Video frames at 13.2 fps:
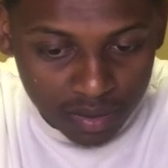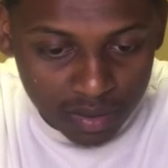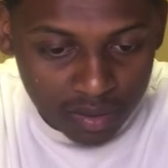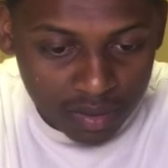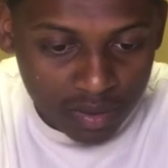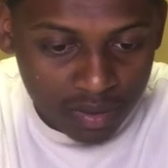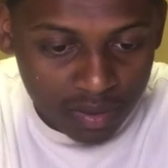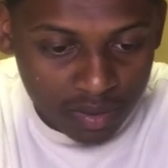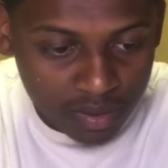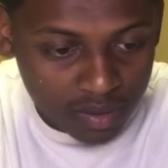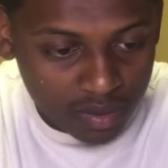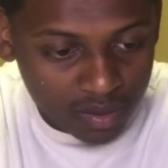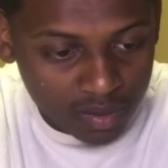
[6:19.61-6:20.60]

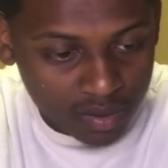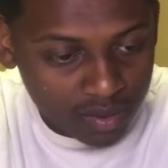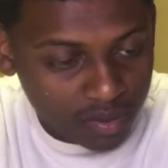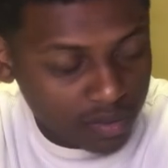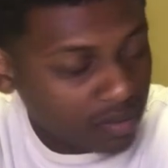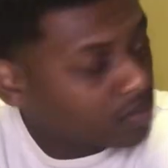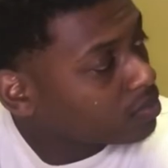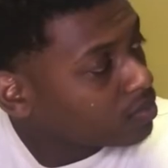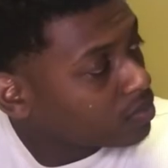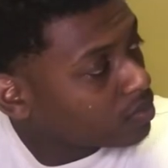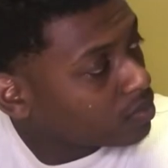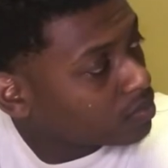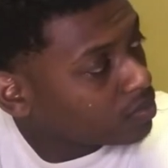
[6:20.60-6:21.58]

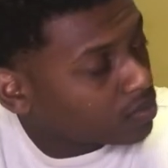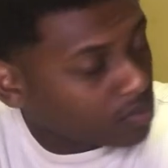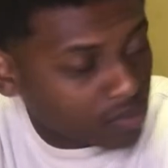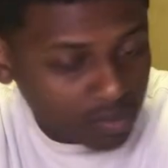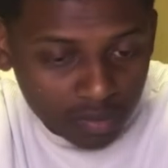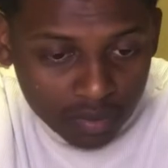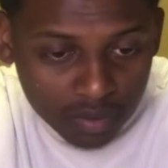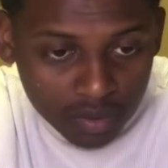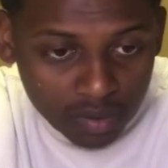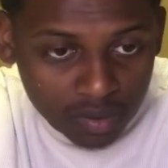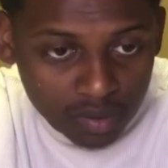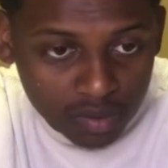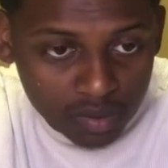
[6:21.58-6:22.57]

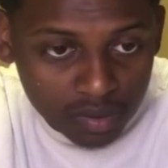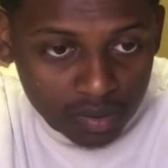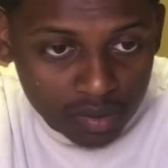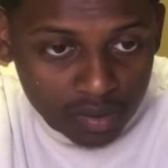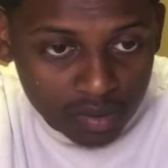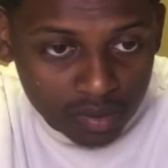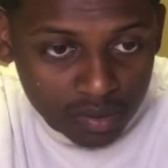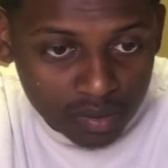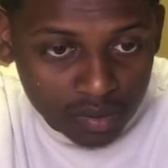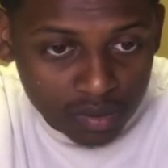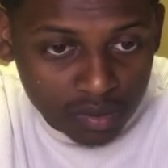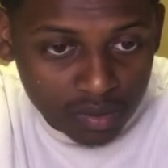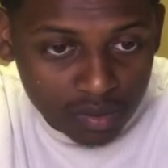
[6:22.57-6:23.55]

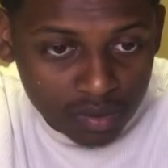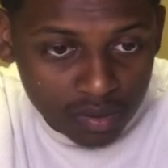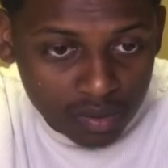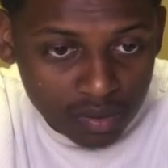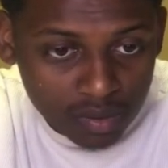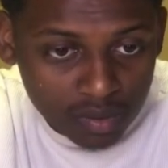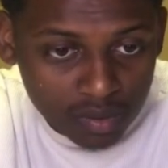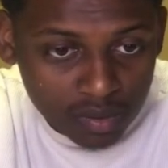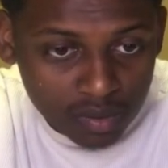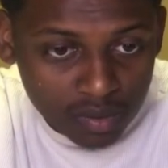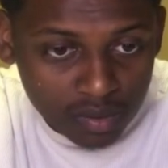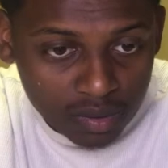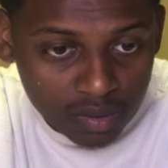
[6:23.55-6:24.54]

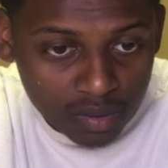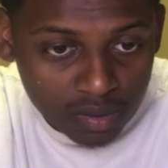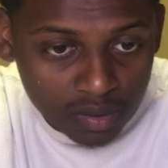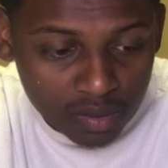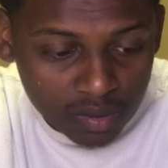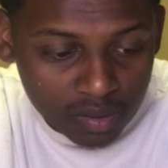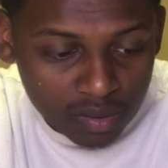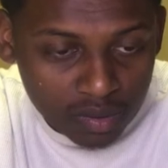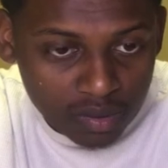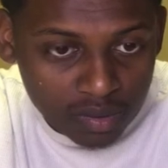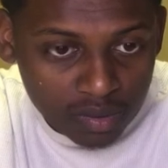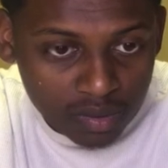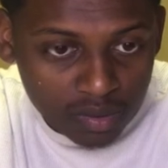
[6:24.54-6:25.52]

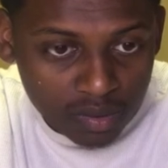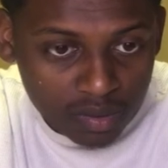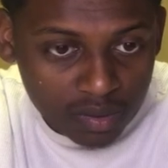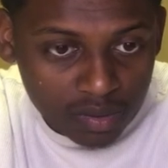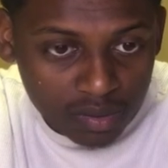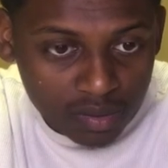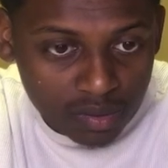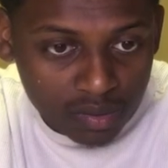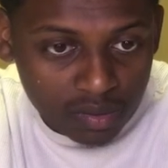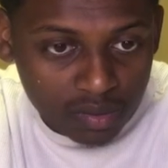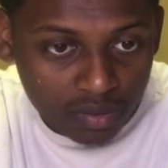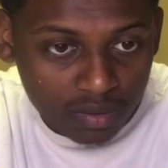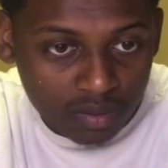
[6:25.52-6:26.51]

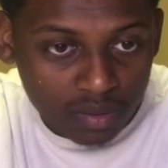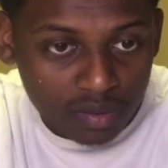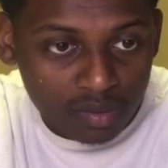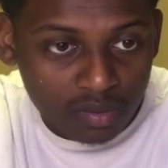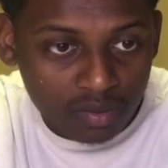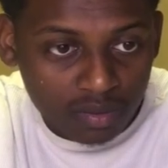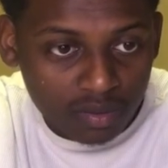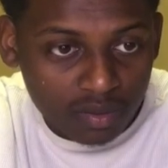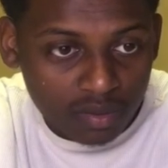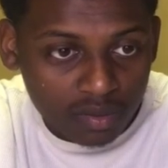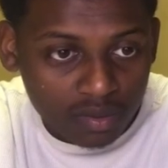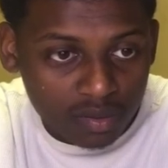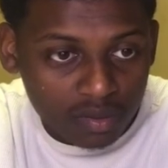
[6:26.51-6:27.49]

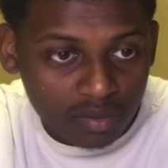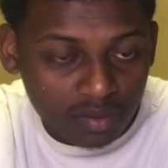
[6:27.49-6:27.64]
[no speech]